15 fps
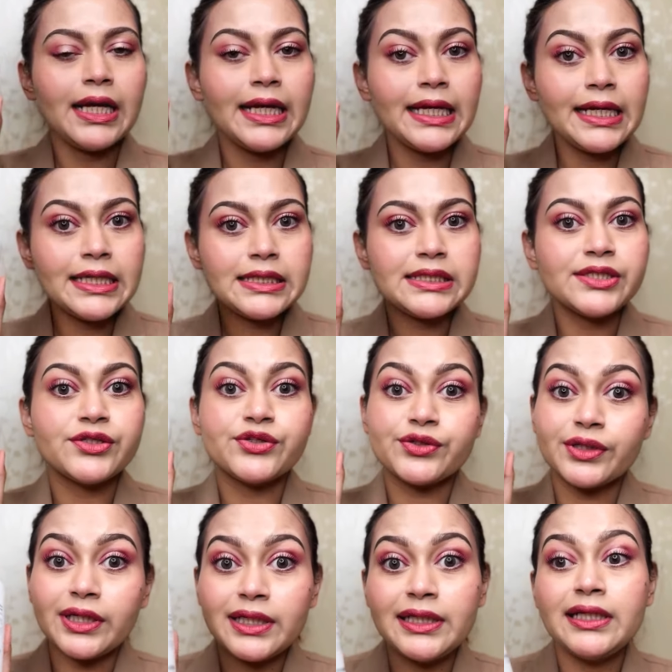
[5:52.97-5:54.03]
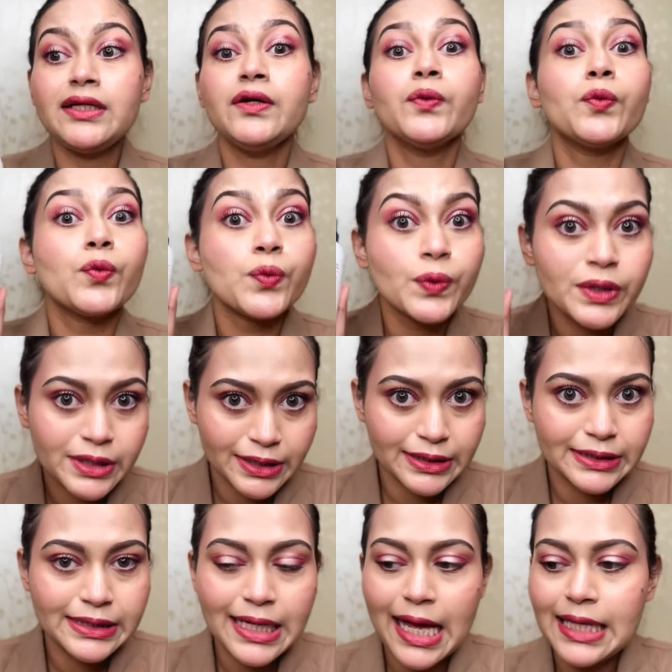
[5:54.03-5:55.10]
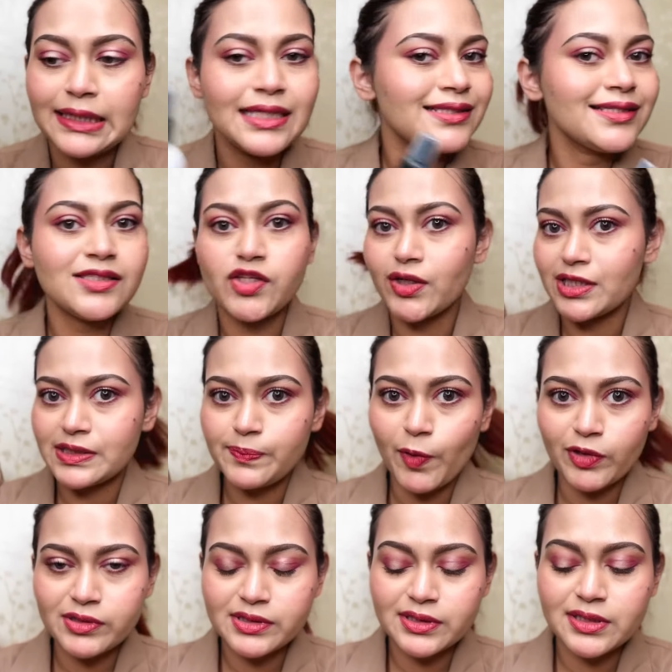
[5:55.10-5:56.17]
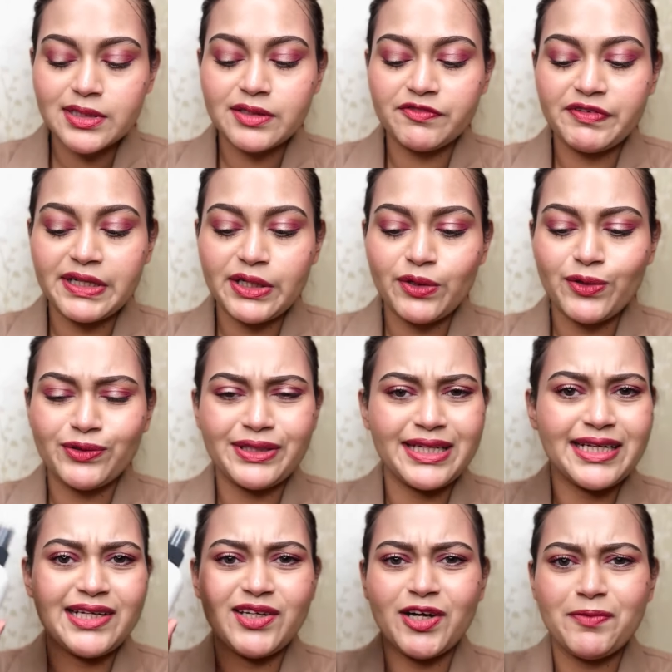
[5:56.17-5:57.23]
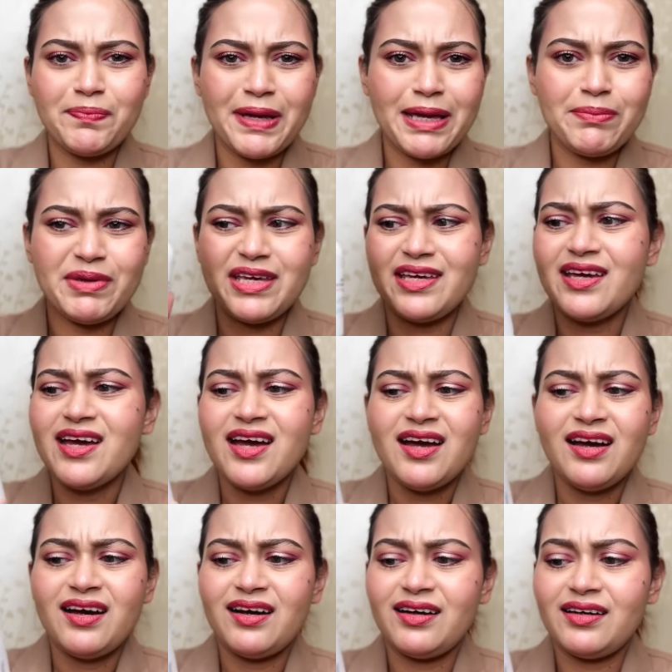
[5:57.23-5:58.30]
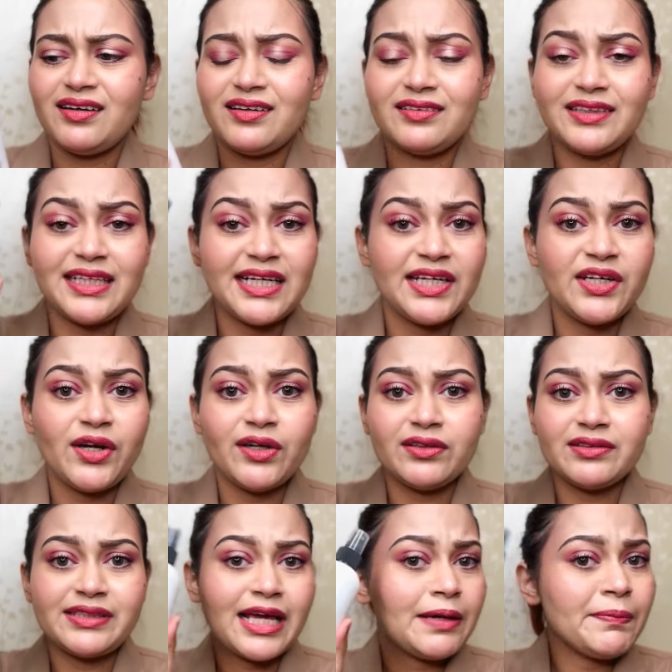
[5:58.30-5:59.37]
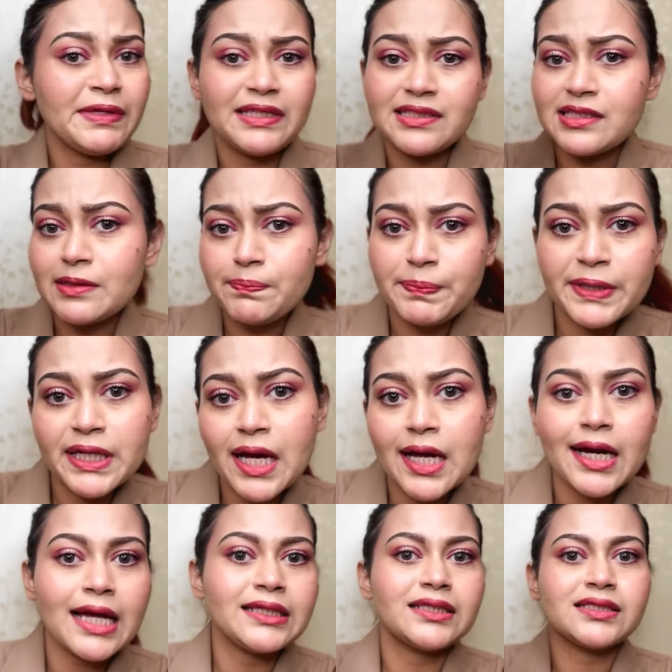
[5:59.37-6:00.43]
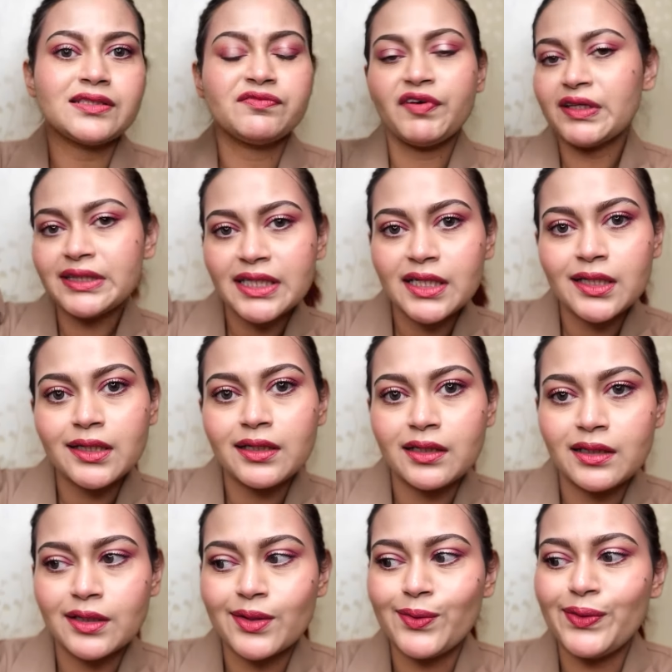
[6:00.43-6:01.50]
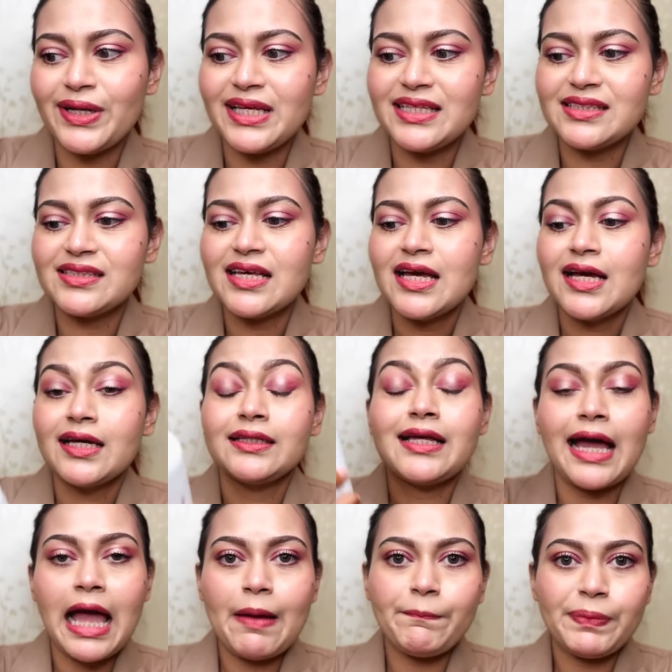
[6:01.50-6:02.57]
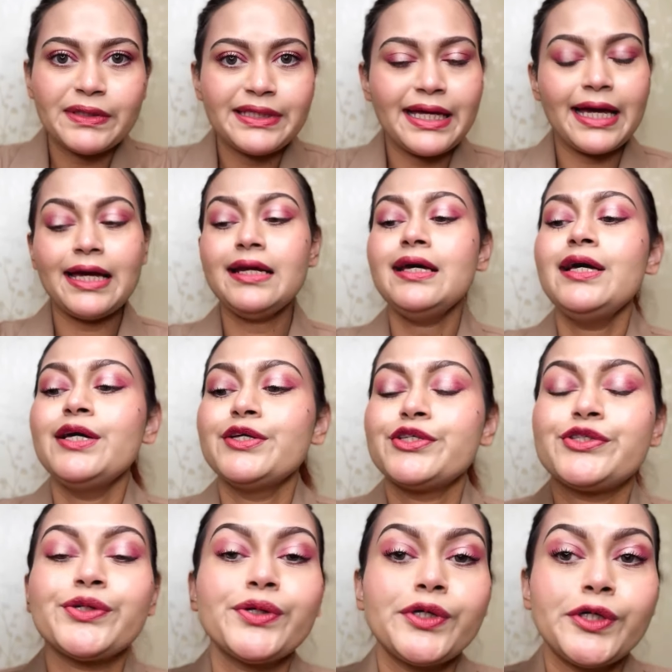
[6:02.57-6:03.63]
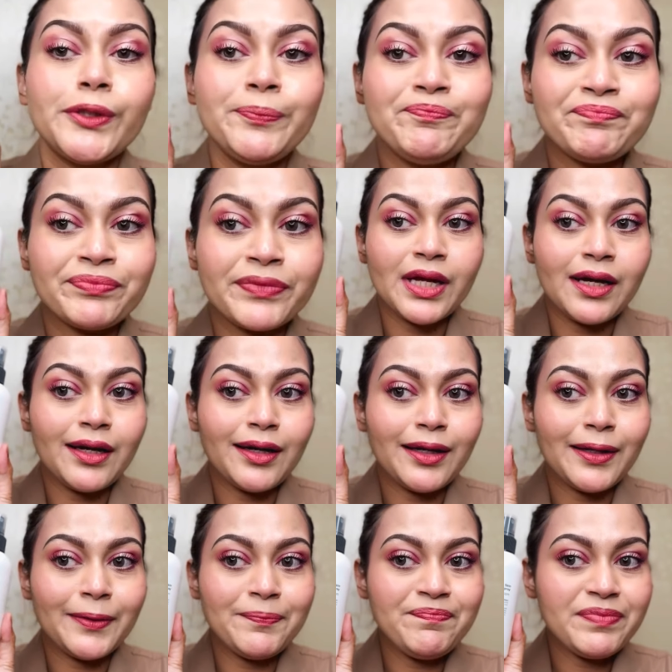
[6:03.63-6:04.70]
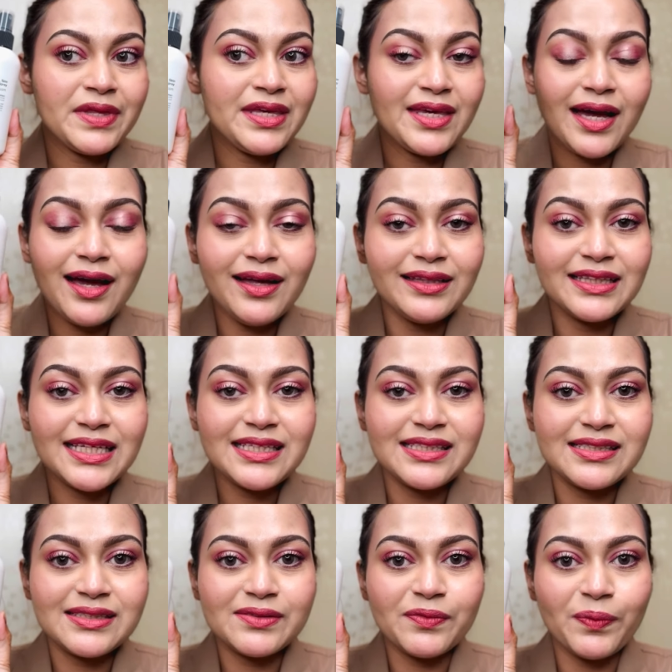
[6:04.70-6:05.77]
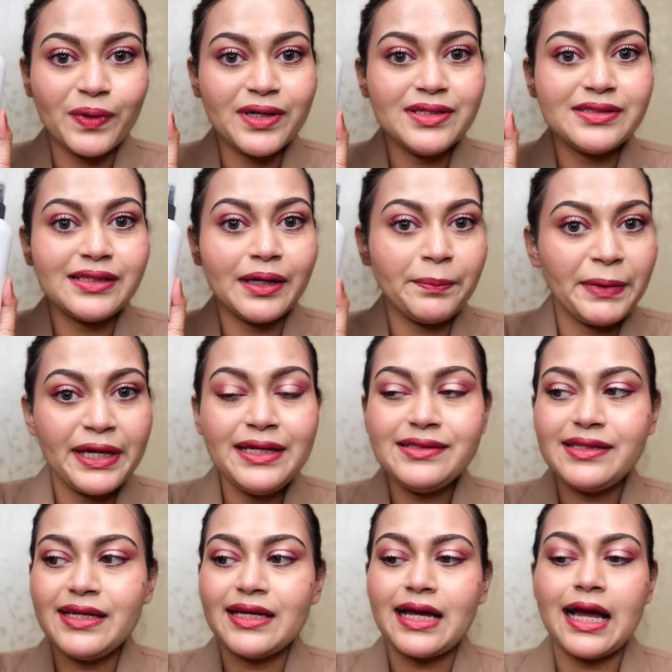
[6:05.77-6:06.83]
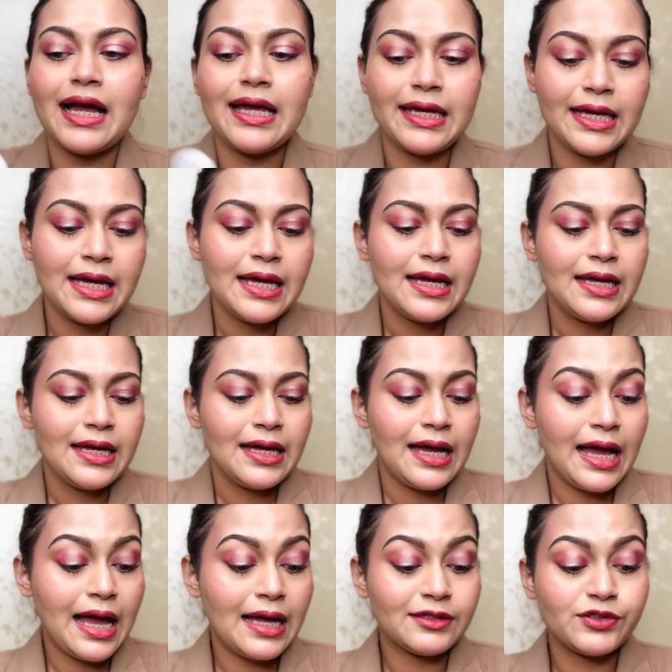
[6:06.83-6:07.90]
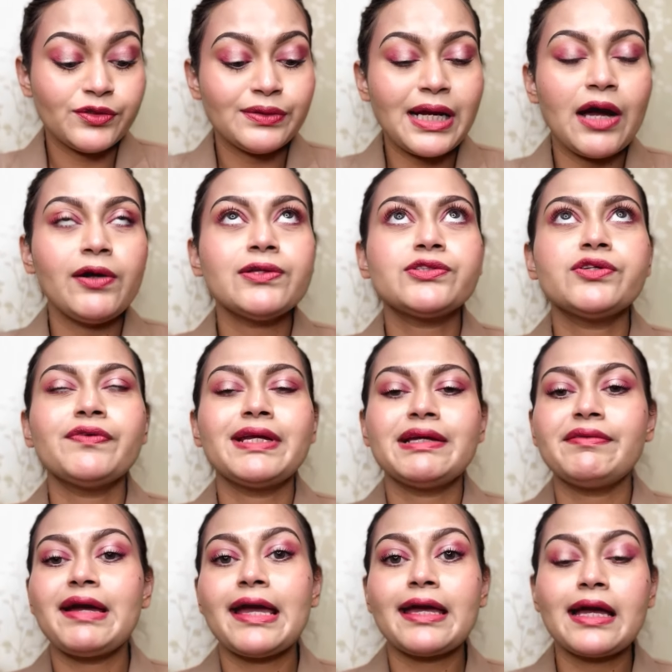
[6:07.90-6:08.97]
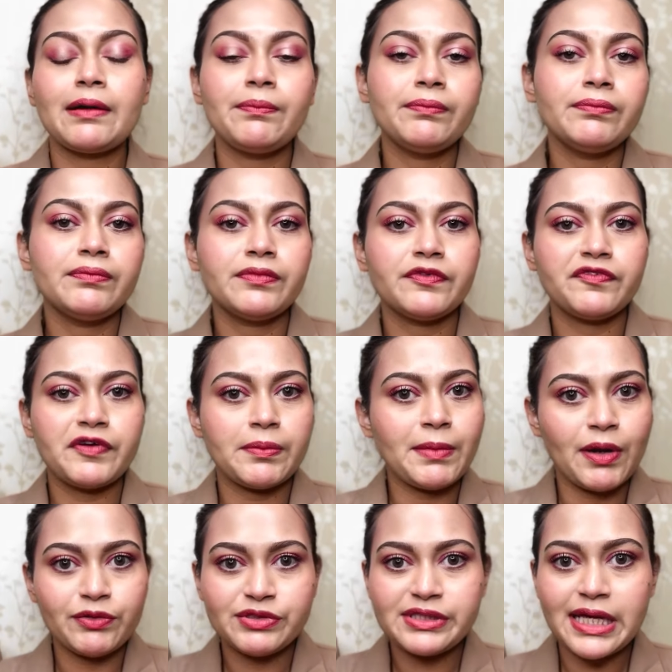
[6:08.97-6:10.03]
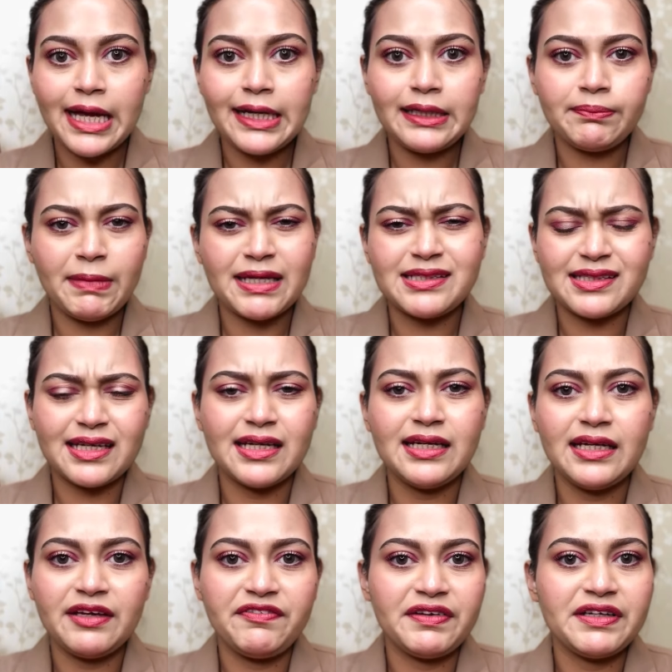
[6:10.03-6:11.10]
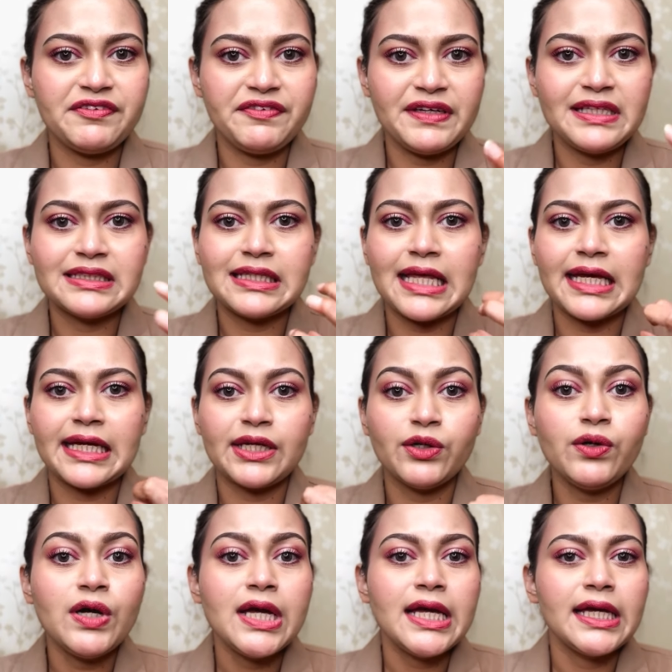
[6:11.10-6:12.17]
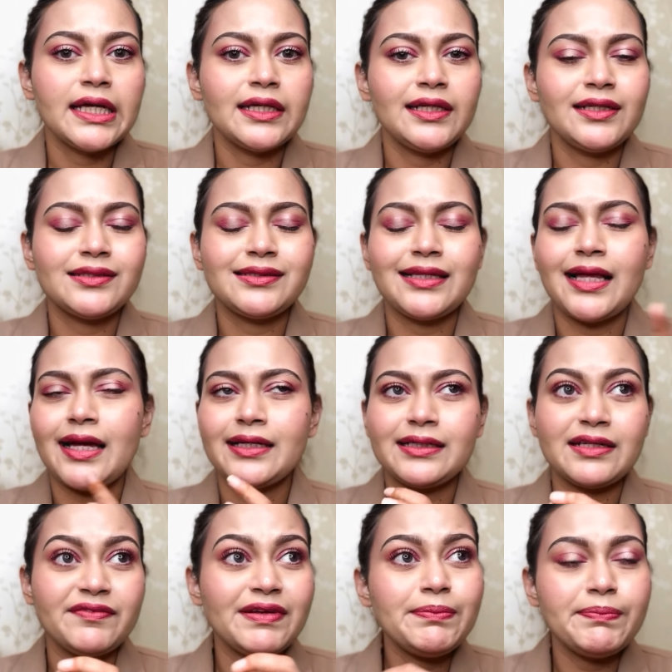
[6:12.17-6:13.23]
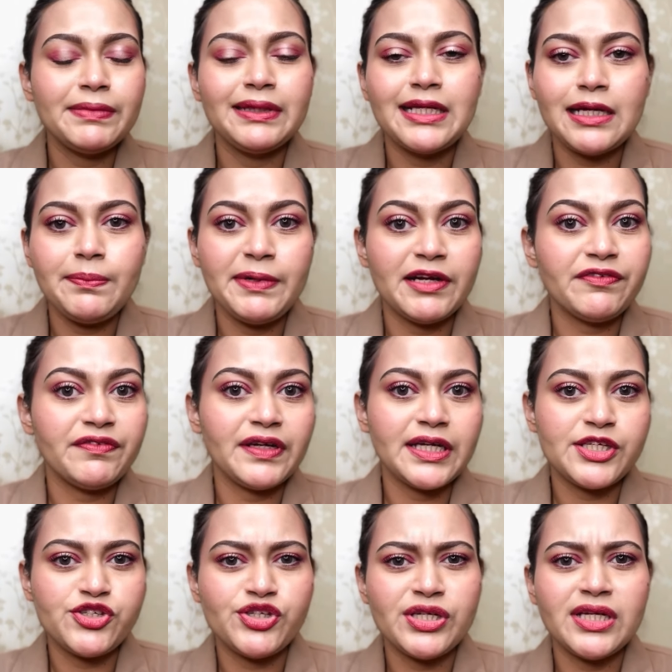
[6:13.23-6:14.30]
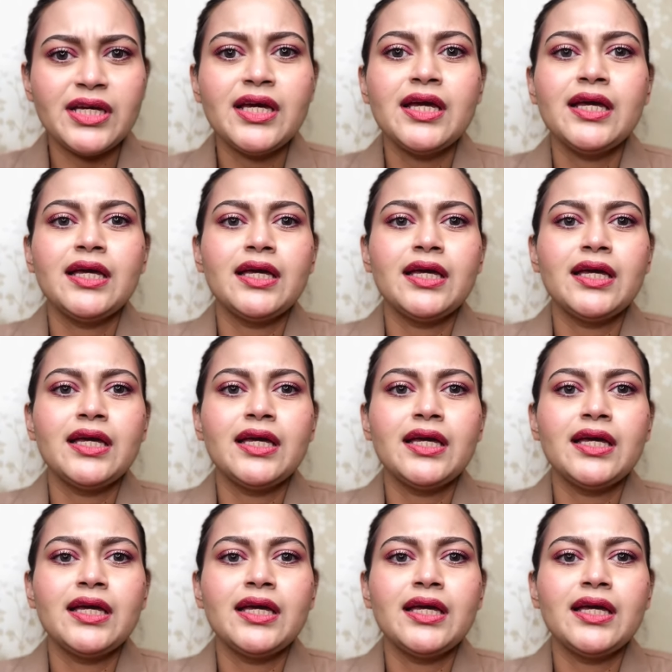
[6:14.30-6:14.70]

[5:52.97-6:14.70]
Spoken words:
It really worked, and this is not a sponsored video. They did not pay me, they did not send me this in PR. I just won the goodies, the hamper there. So yeah, this was amazing. So now also whenever I come from outside, my skin, if it feels like, you know, it's like even a little bit of itchy